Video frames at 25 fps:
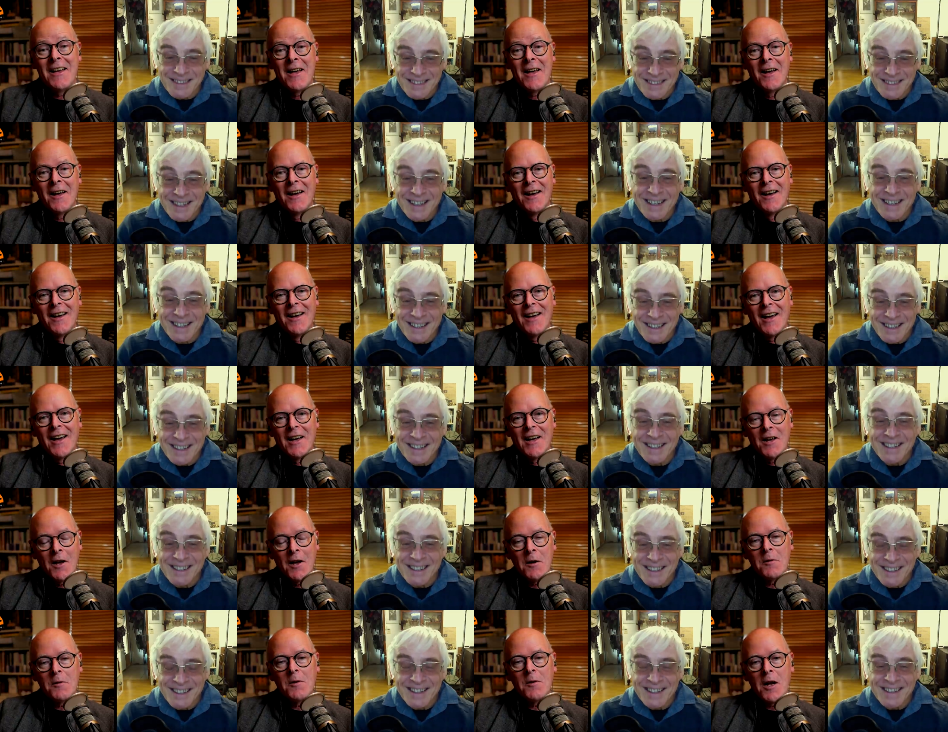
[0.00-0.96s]
Speaker 1: yeah,
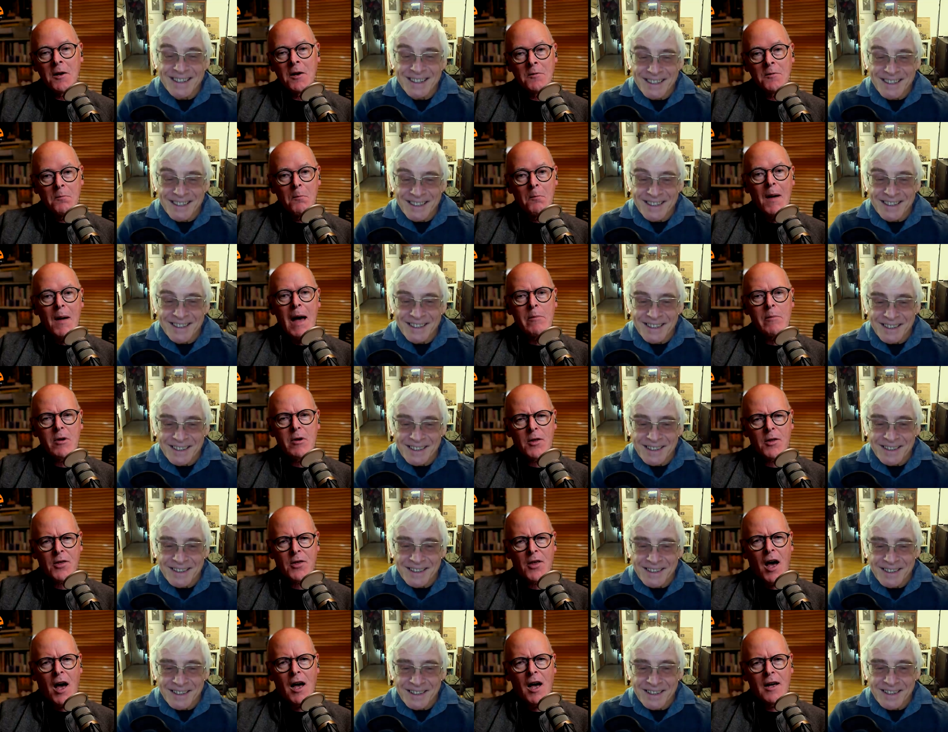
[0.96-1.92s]
uh, and mammoth
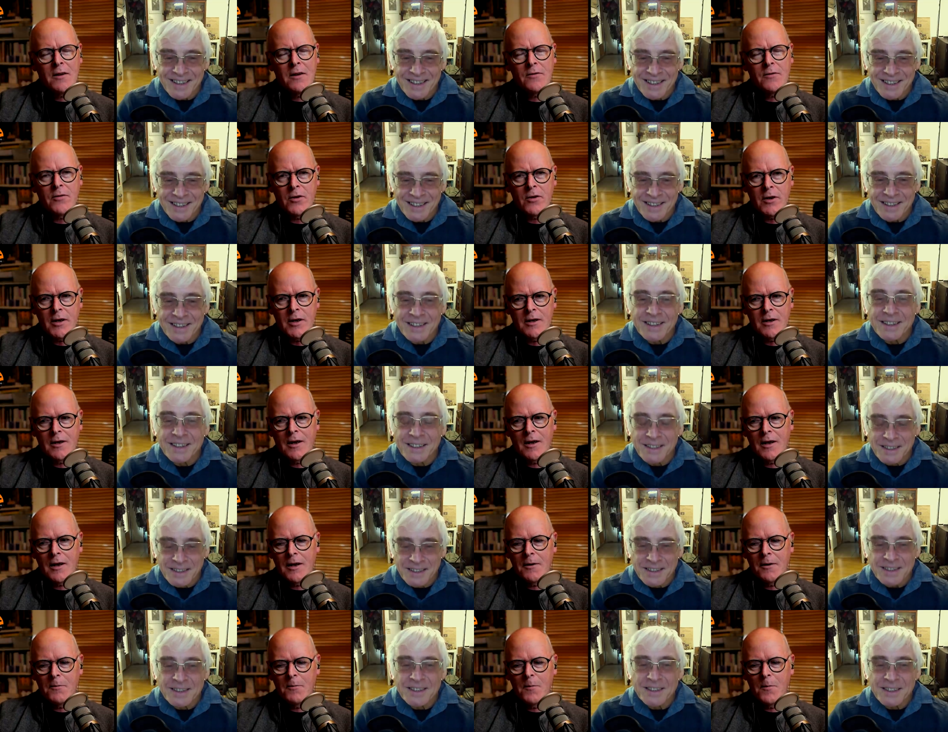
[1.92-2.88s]
ivory.
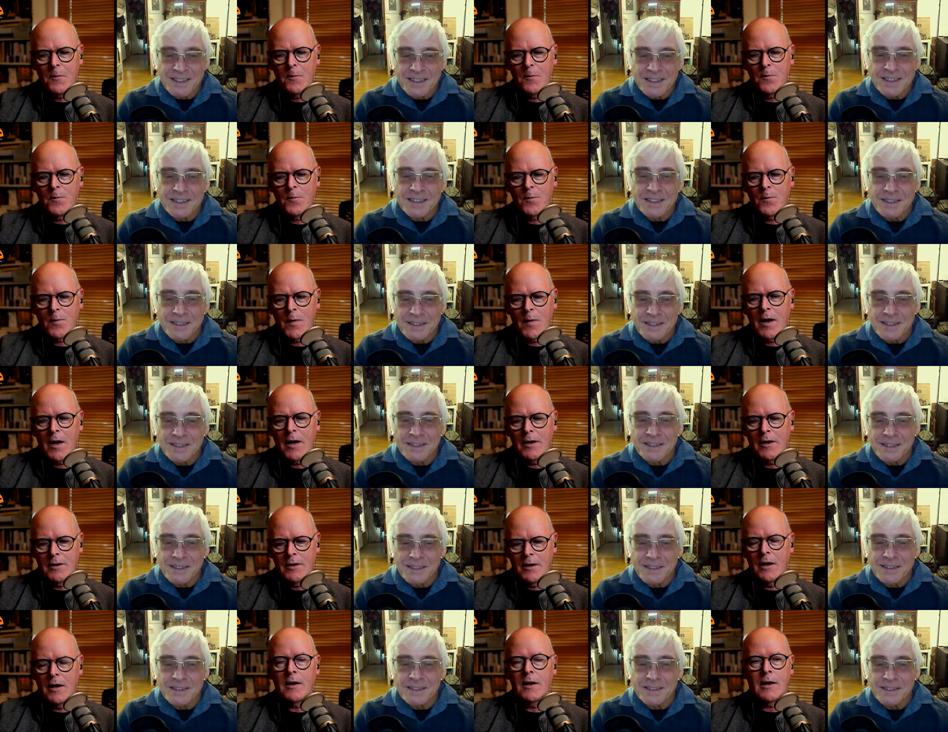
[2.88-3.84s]
Um, uh,
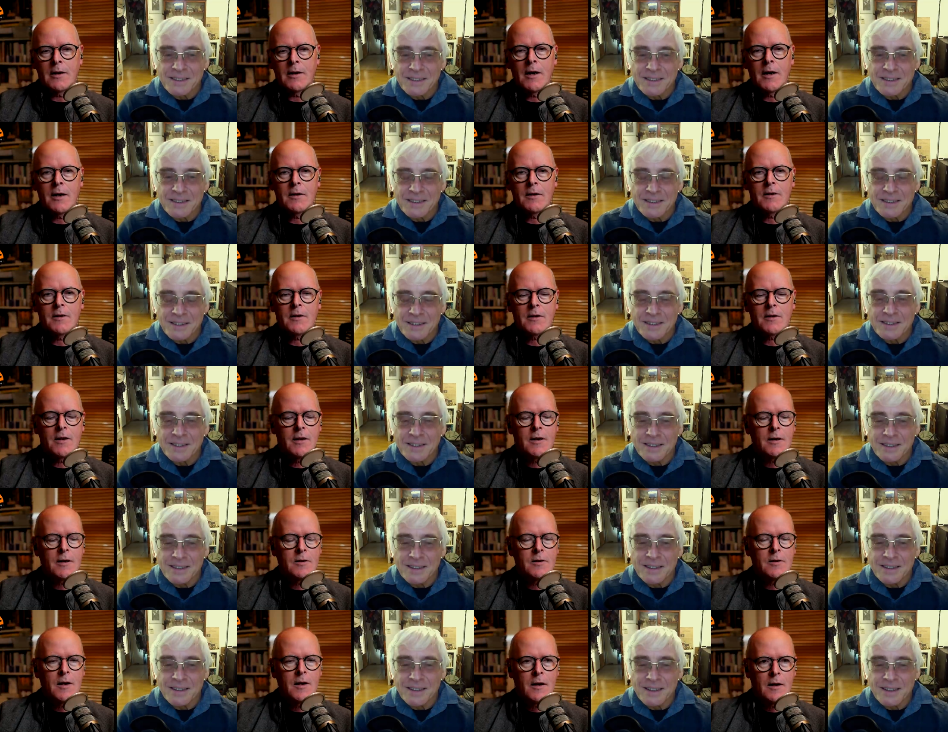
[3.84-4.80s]
you know, it's uh,
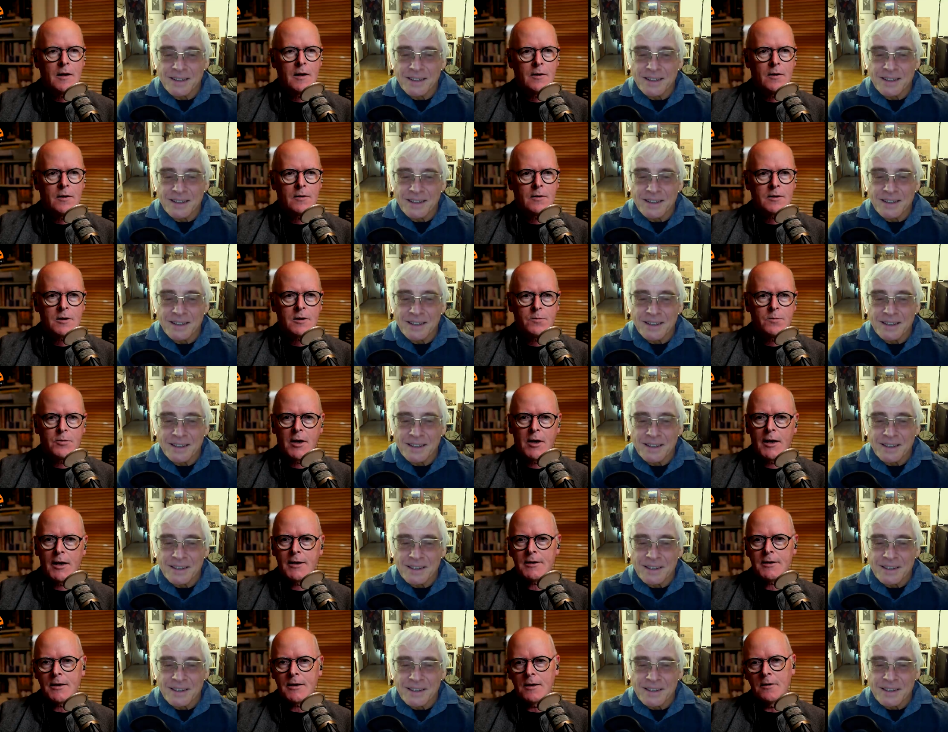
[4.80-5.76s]
not
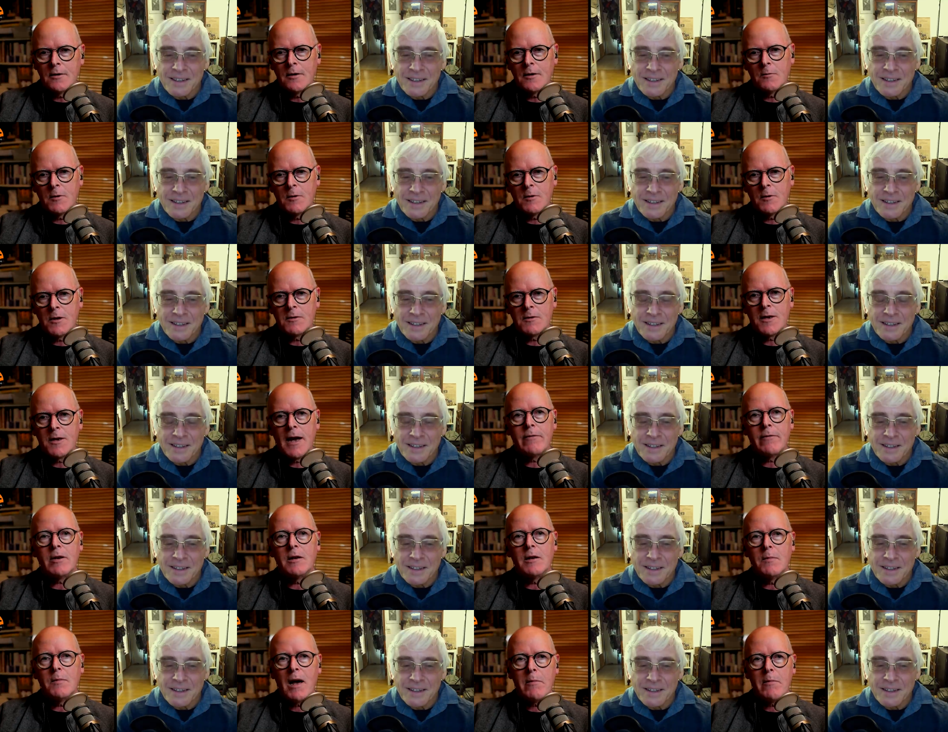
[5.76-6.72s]
surprising that we don't have
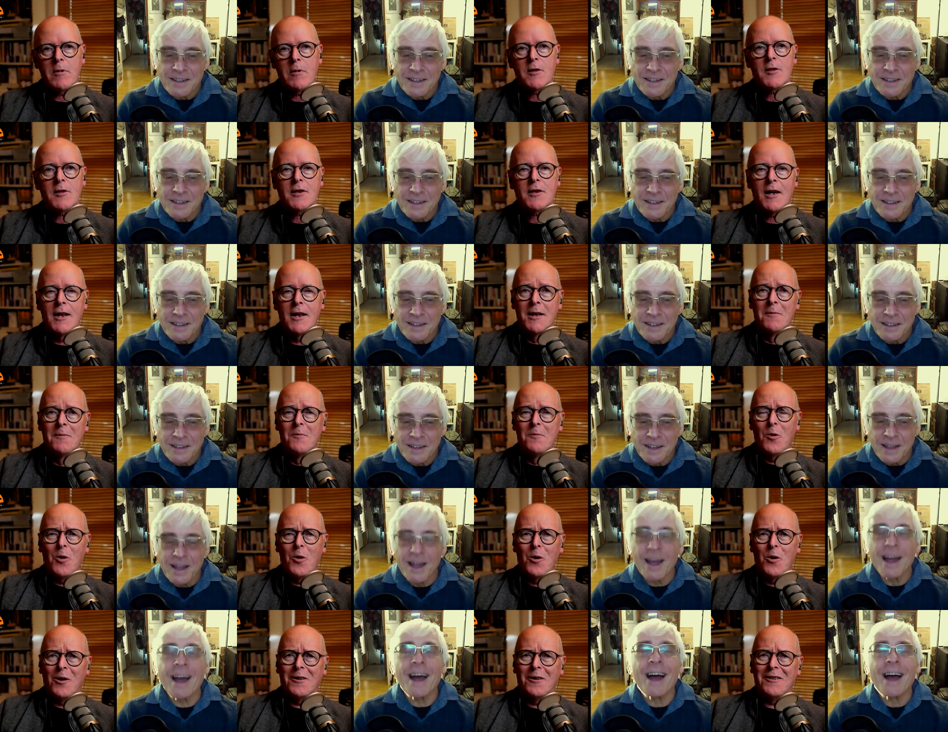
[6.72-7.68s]
any mammoths
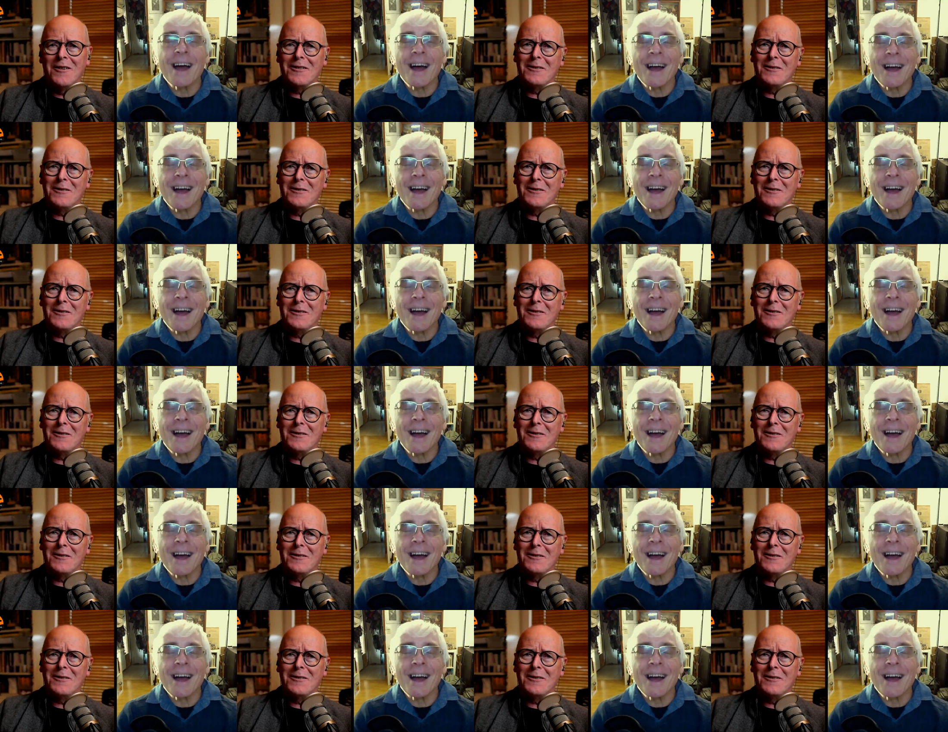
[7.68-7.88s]
anymore.